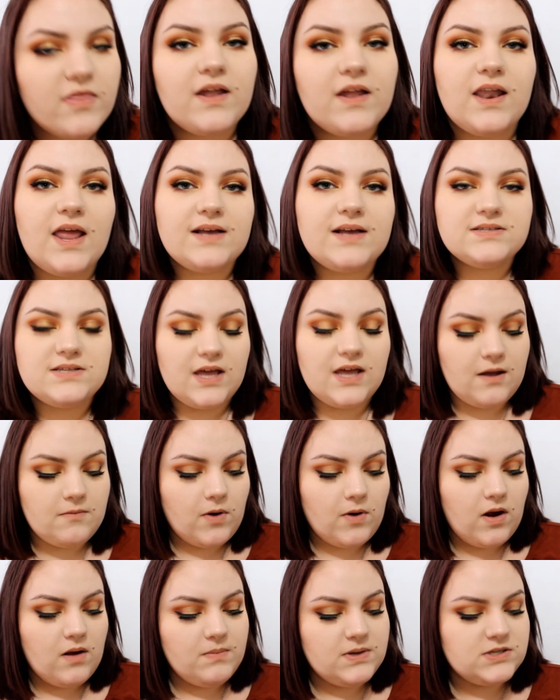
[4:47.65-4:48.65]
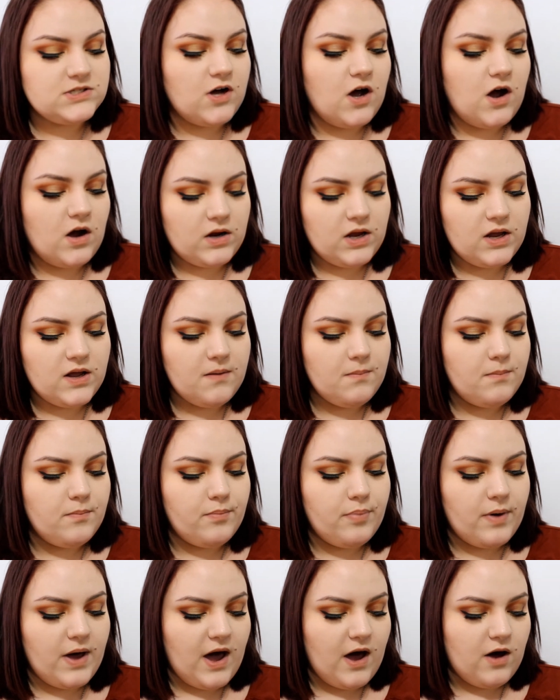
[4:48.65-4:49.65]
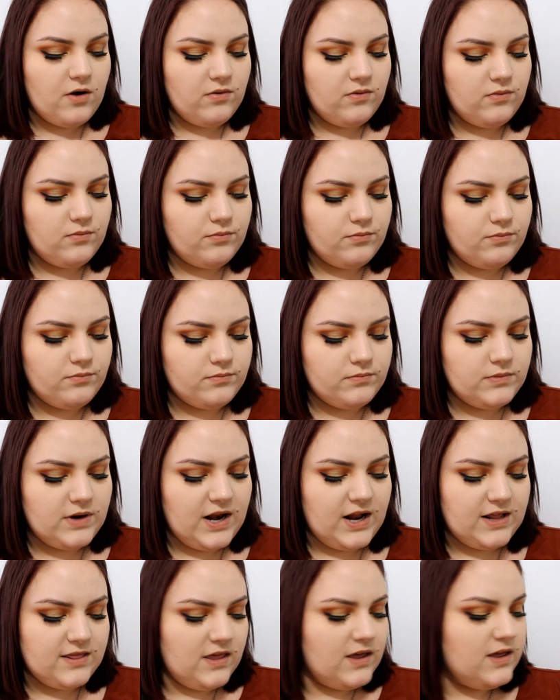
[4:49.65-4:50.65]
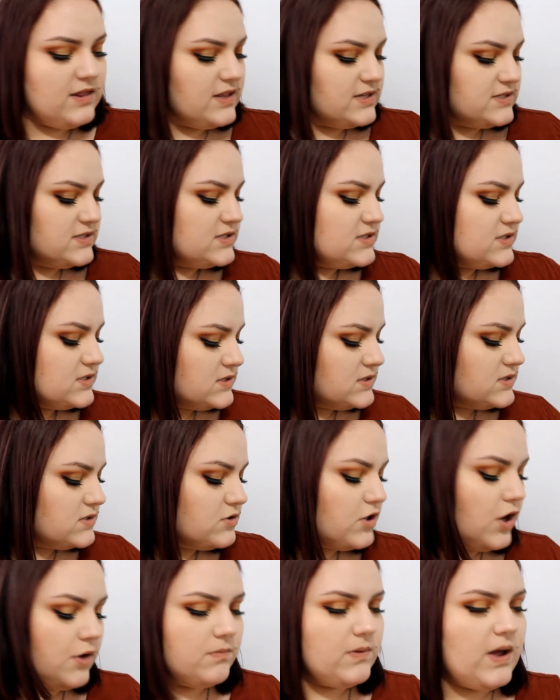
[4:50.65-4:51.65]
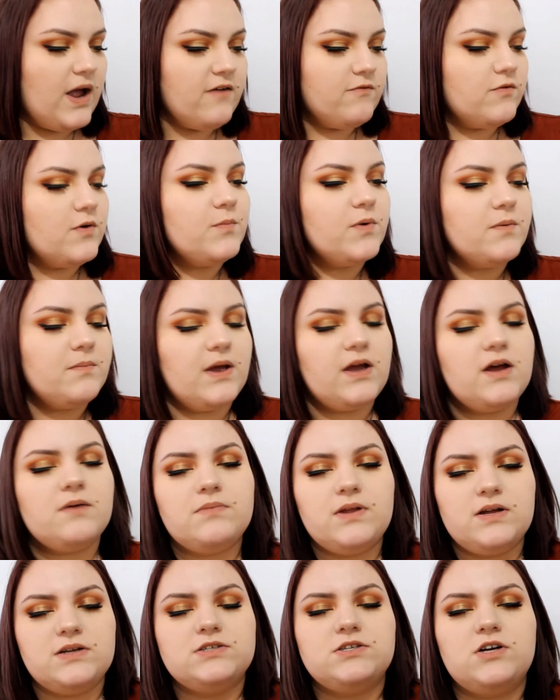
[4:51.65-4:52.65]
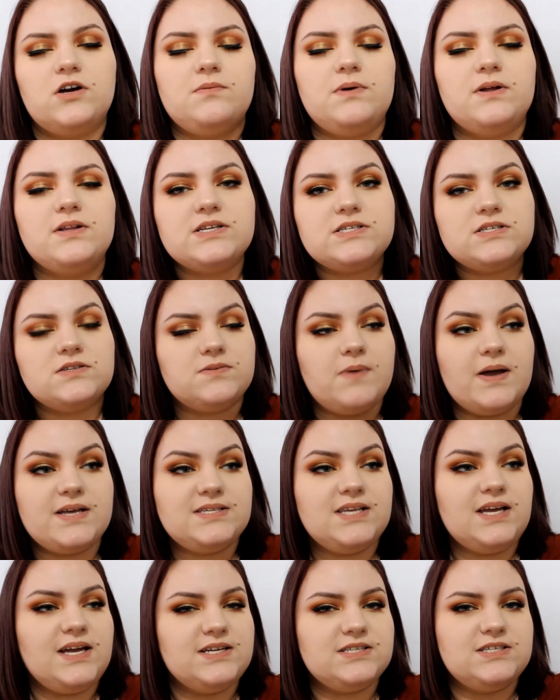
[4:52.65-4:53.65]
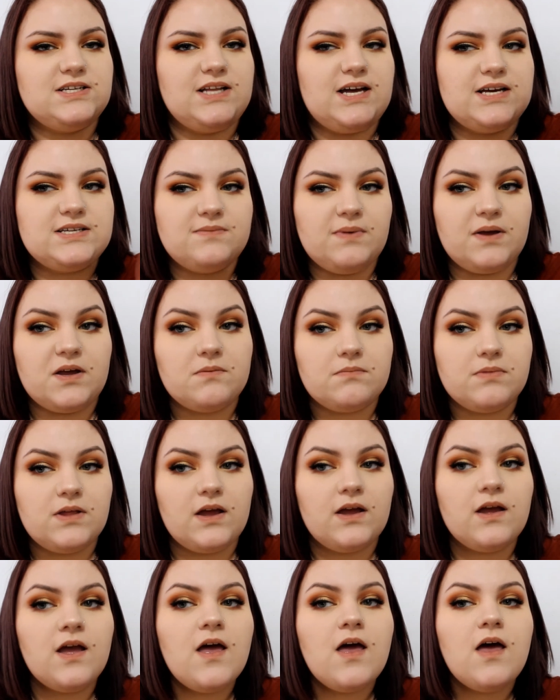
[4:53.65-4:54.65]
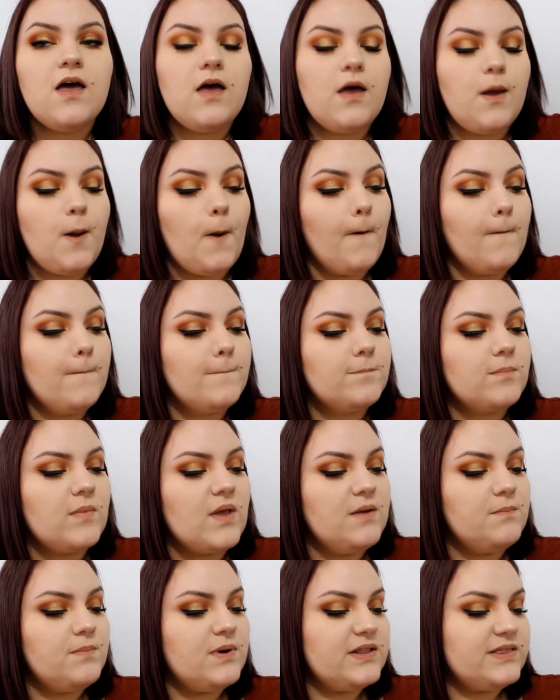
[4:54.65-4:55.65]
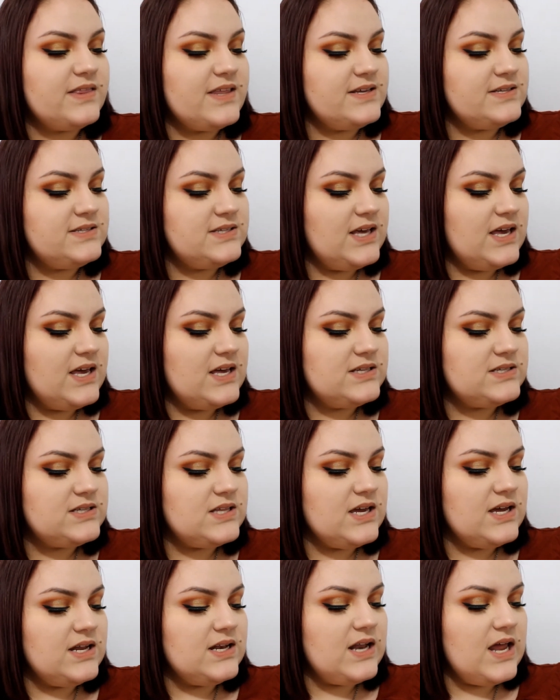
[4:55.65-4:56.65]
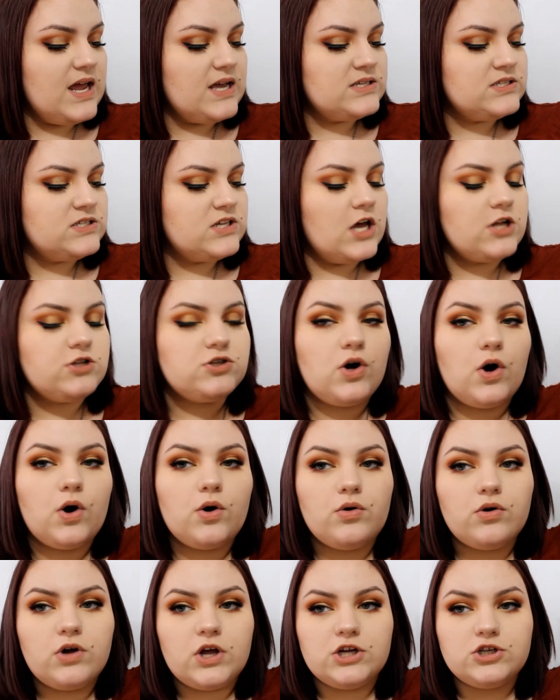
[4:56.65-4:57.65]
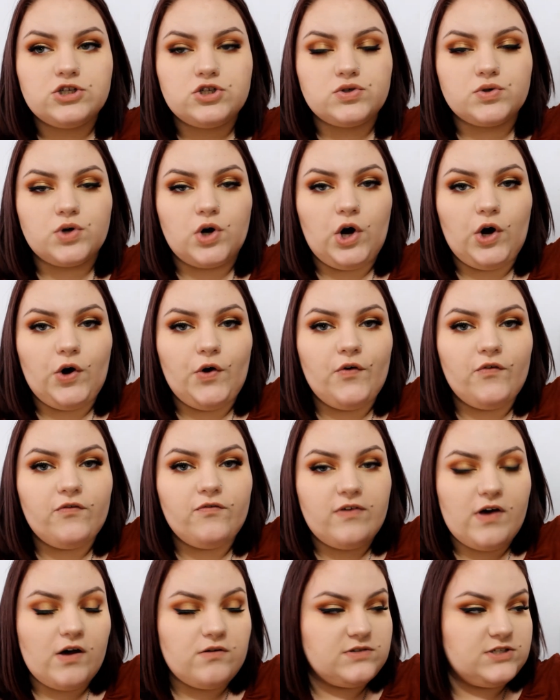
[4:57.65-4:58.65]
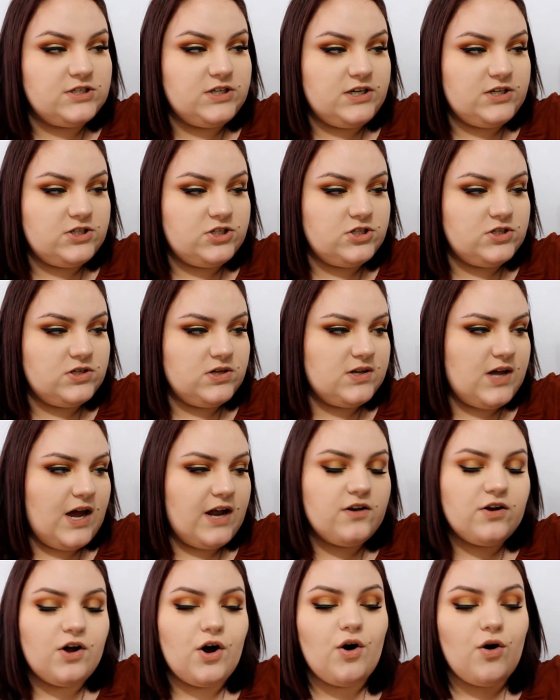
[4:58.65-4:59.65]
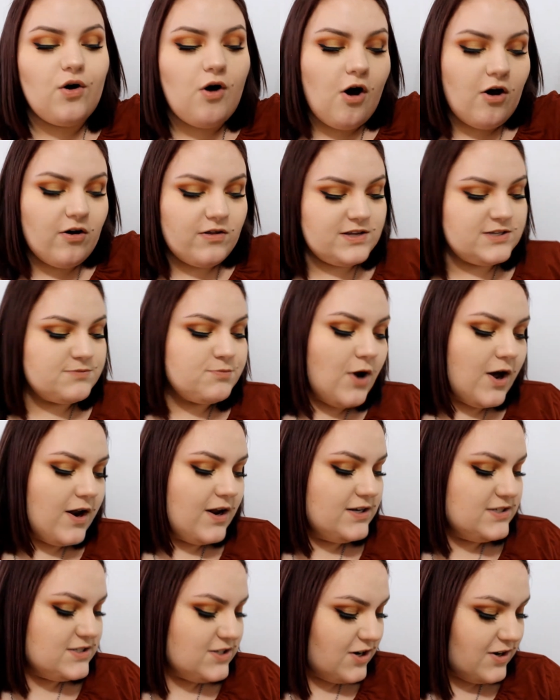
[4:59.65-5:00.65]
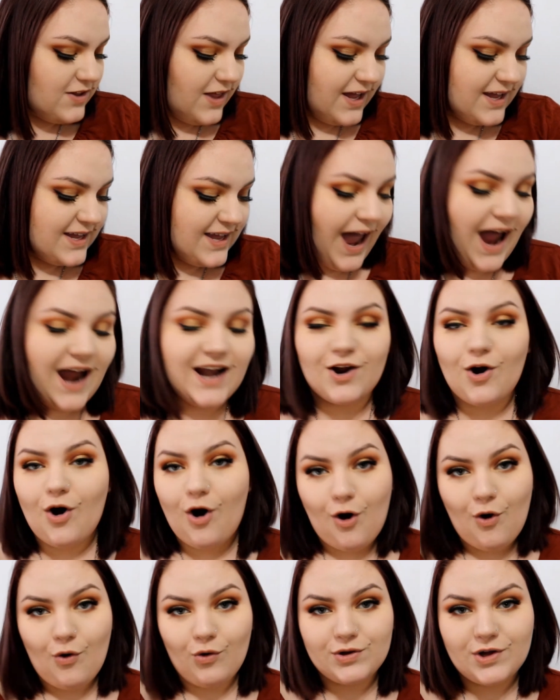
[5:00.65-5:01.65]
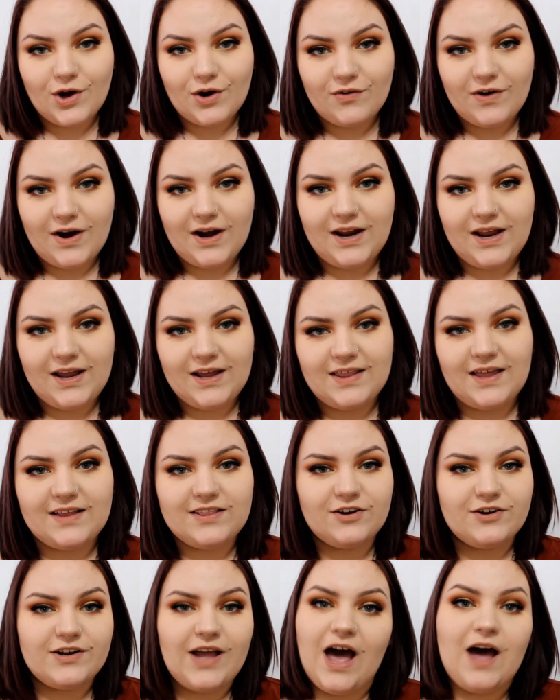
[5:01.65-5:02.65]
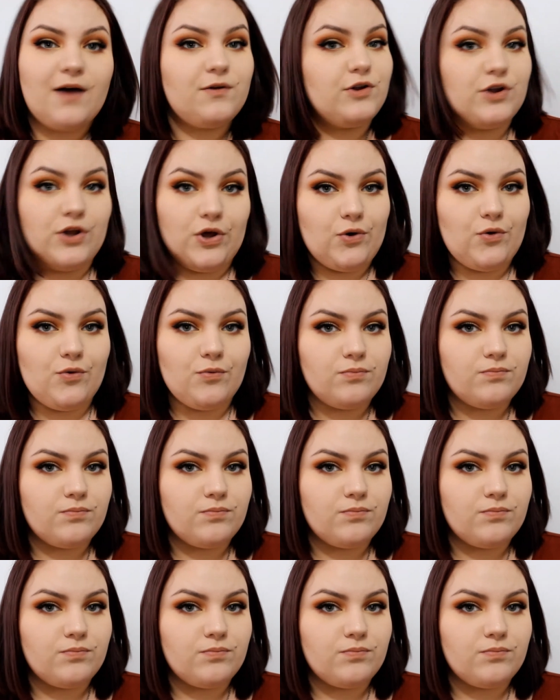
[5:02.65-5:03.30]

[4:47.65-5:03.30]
The next thing I'm going to be talking about, and I think this is, no, I have one more makeup thing to talk about. This is my second to last makeup thing. But this is the NYX Total Control Foundation. I know all these products are like kind of old already, like they're not new